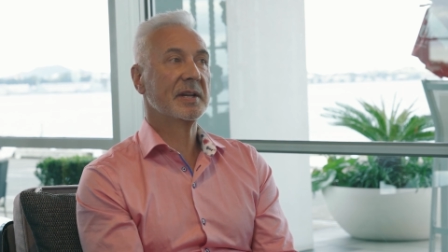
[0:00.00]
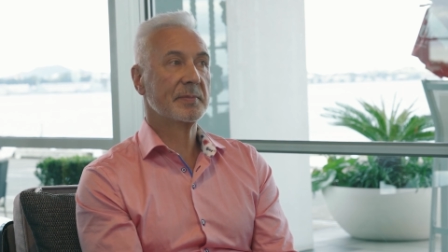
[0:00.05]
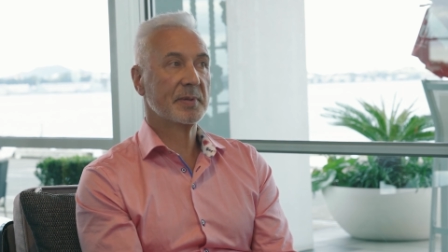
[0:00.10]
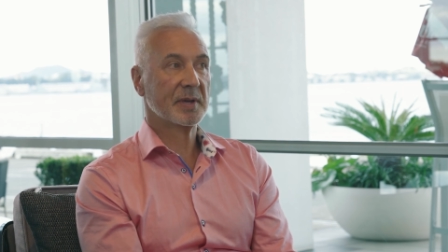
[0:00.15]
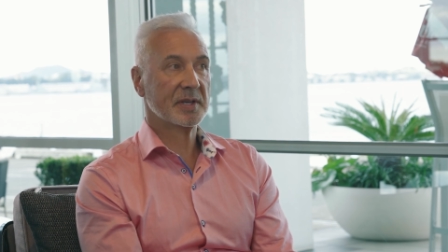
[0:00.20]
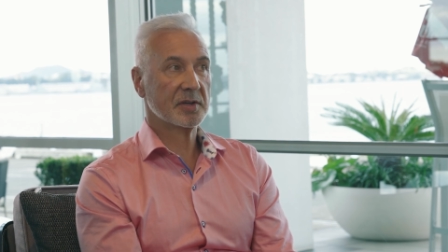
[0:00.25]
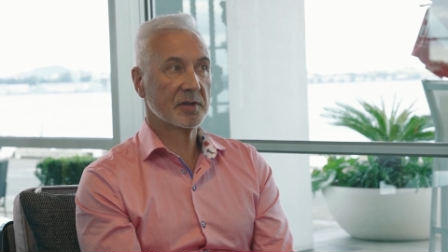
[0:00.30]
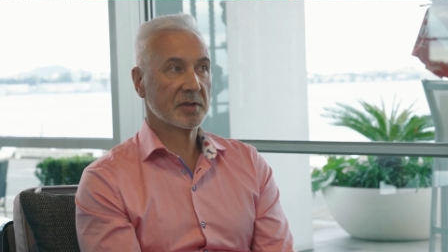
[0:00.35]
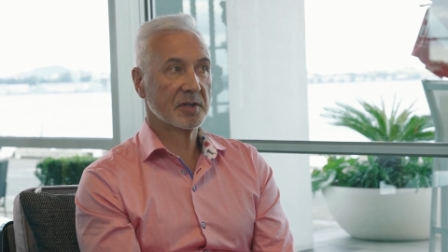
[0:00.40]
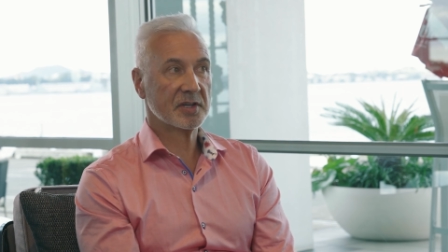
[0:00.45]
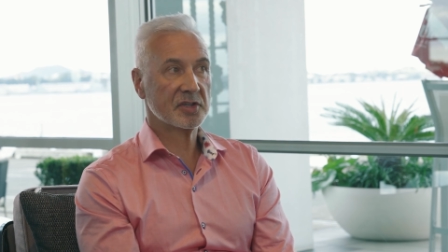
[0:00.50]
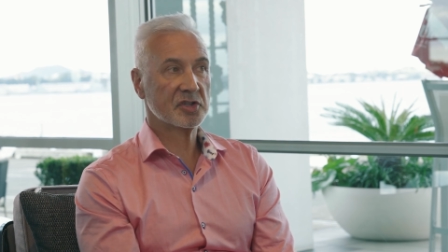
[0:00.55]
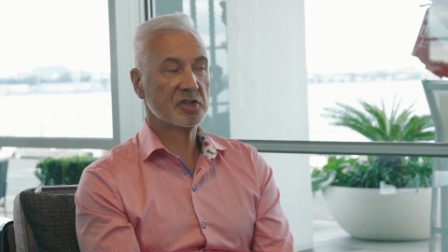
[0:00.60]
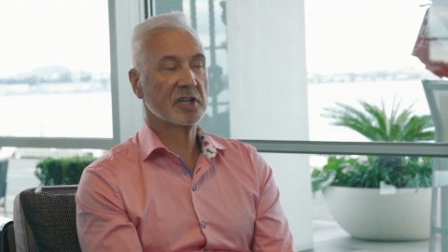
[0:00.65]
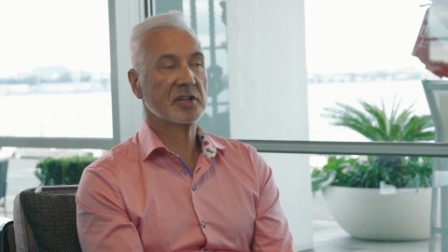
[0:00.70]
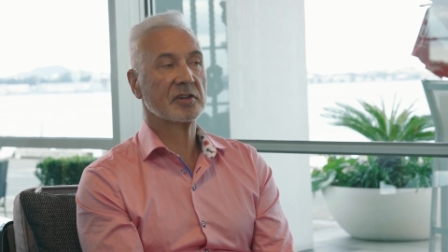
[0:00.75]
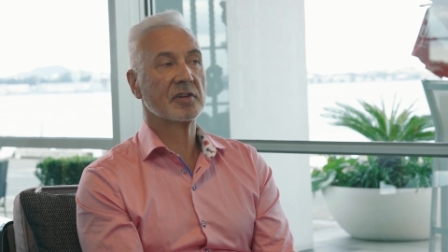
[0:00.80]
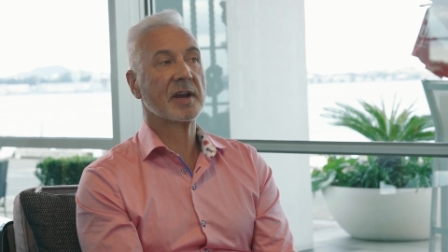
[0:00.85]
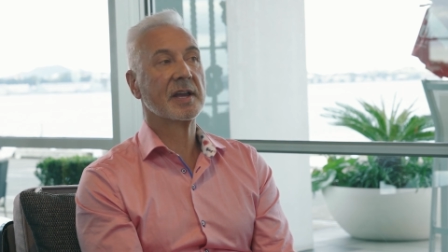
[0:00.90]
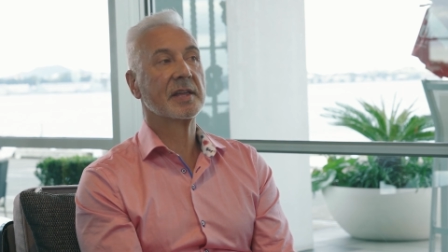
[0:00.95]
but you're going to
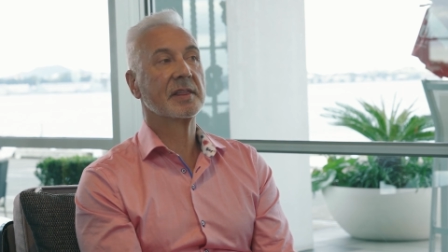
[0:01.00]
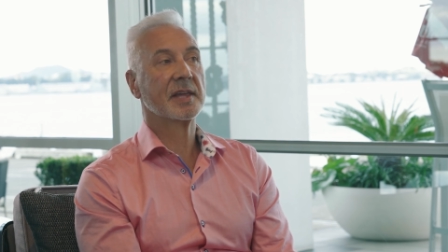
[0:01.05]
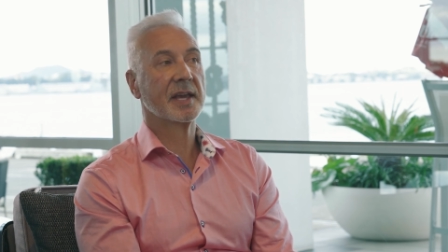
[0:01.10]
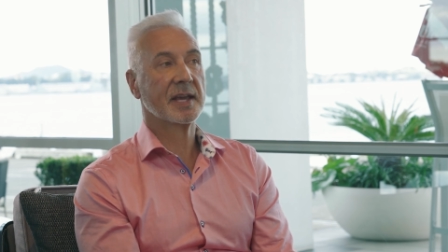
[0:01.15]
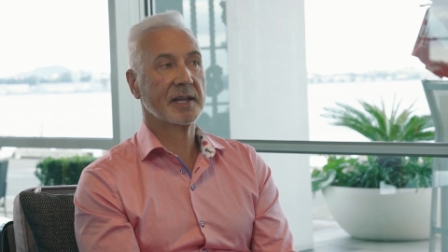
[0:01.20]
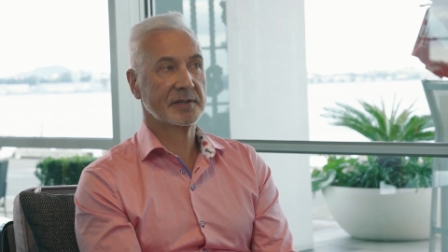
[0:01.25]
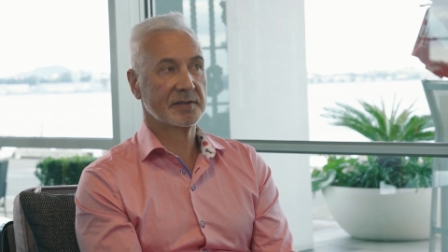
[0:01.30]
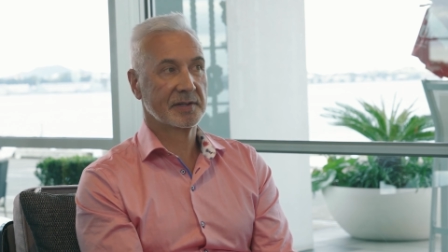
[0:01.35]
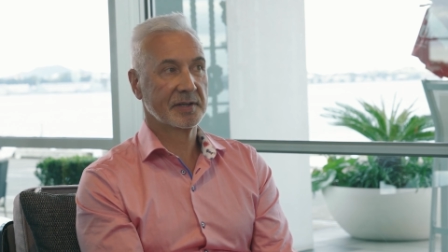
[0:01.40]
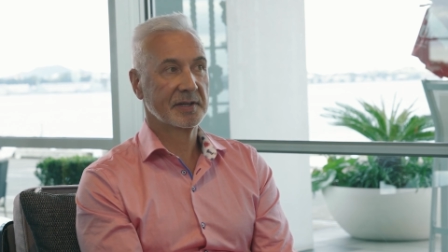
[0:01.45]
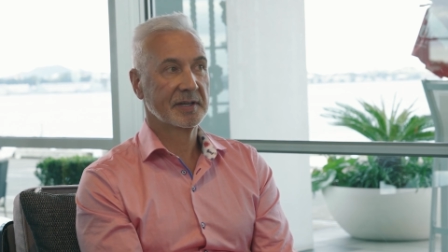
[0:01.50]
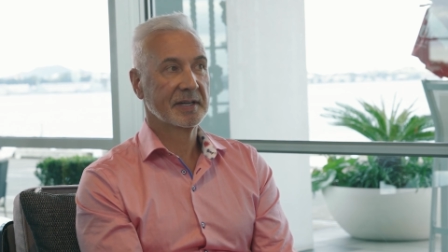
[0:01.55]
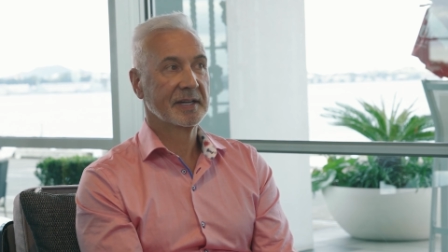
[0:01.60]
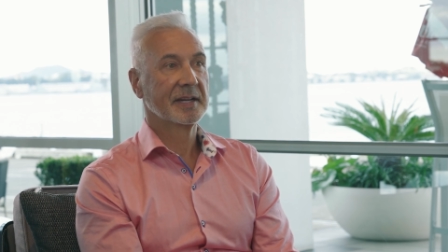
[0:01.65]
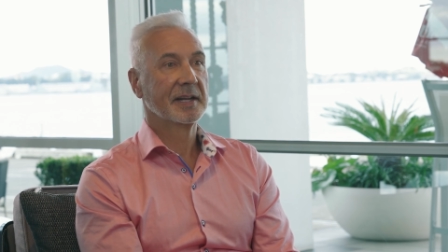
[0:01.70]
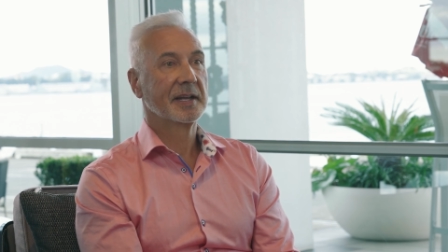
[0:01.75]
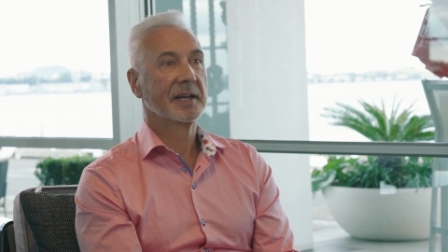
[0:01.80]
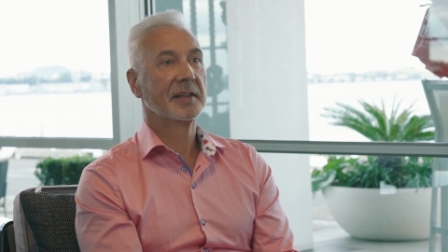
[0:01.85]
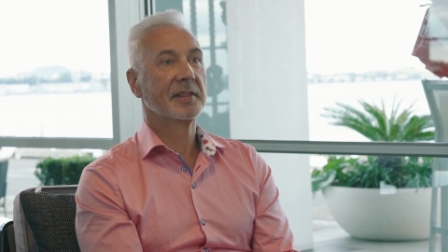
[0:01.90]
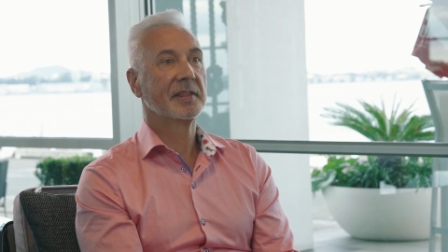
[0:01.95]
generate that,
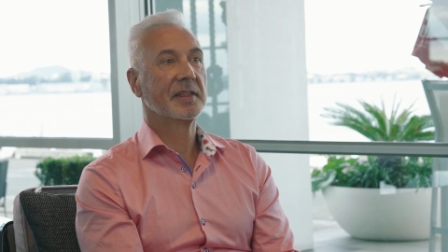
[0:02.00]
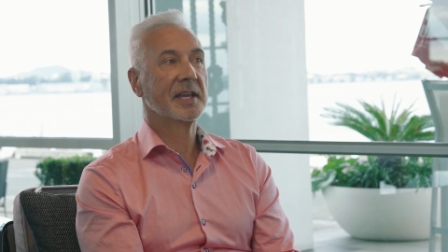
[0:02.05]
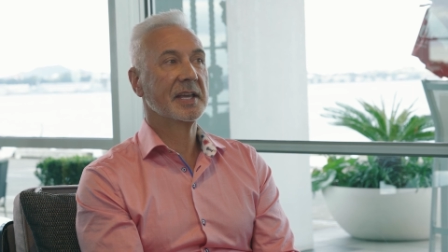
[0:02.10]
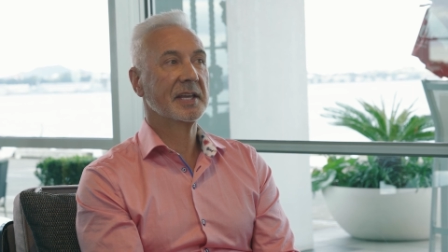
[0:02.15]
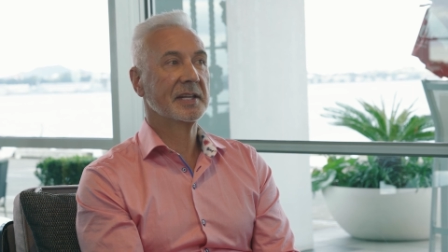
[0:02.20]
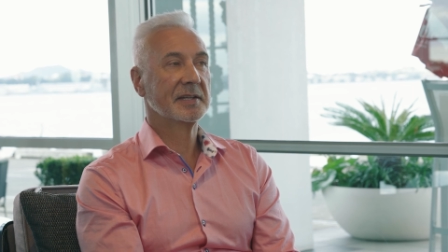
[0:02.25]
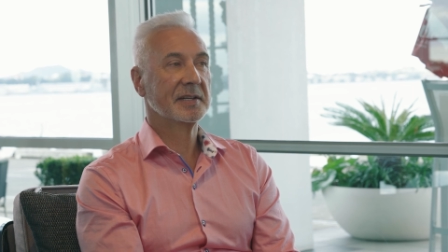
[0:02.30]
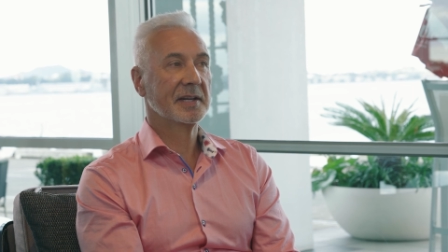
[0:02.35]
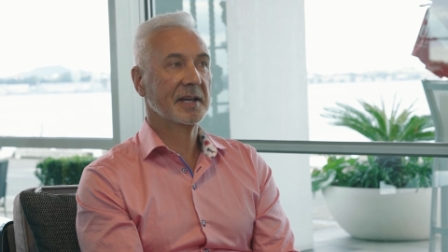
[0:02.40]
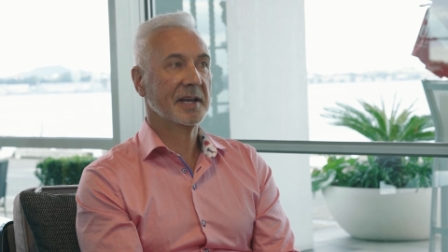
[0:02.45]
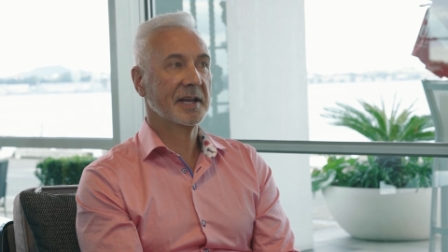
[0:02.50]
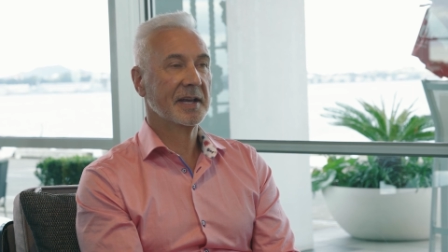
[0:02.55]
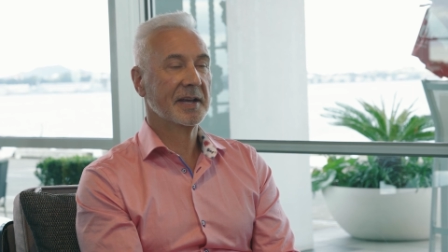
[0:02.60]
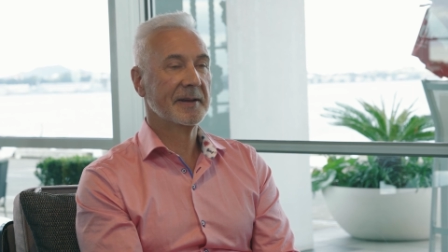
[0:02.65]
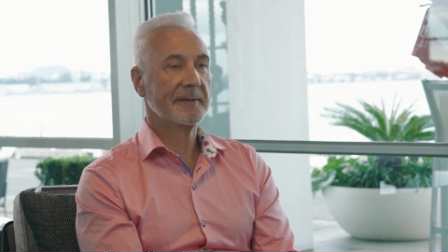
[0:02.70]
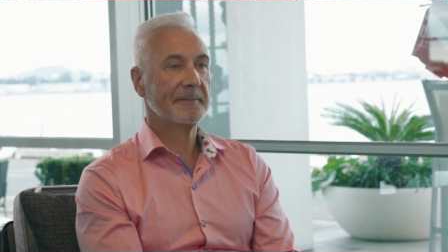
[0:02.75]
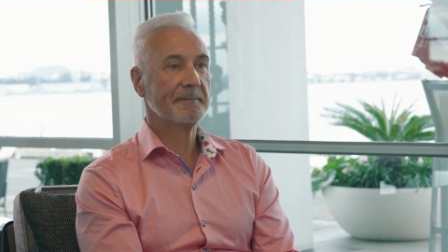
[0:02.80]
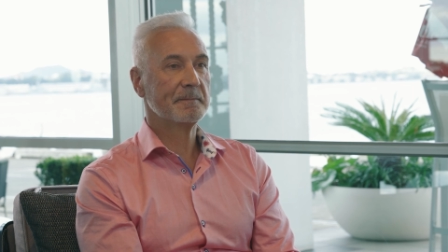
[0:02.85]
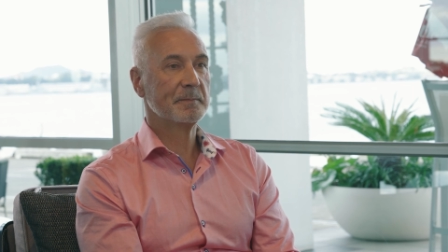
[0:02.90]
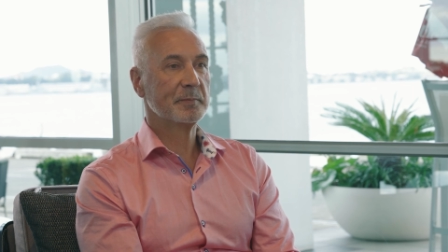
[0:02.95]
then
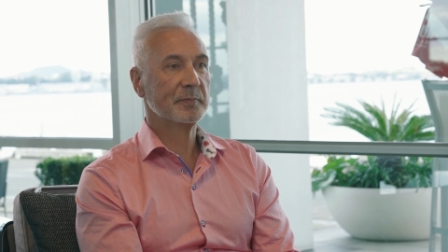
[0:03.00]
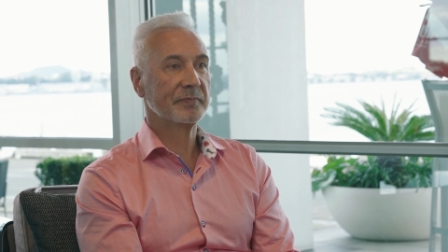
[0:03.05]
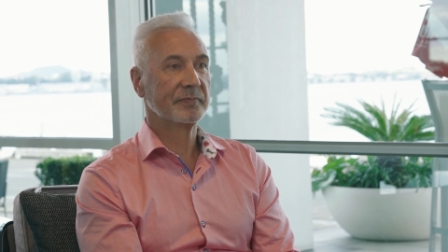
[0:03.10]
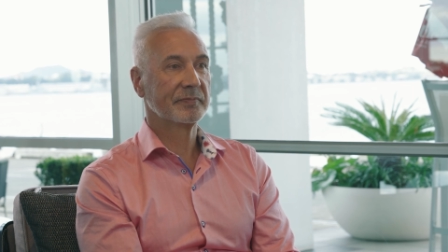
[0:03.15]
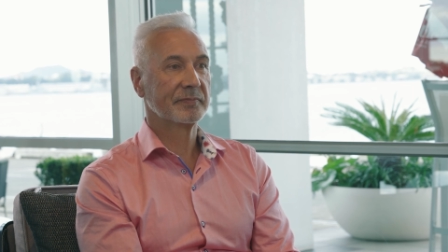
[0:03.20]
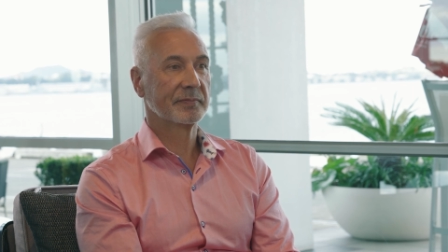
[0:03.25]
um,